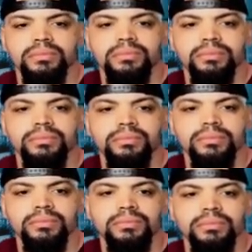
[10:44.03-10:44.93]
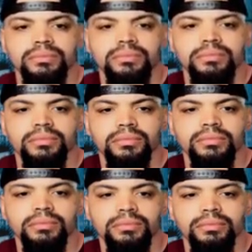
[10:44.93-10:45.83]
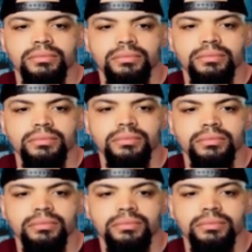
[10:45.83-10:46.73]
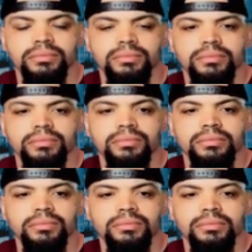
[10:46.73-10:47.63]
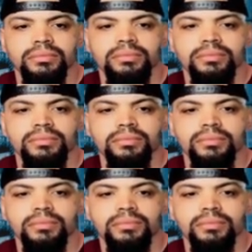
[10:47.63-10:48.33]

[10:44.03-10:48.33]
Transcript: [no speech]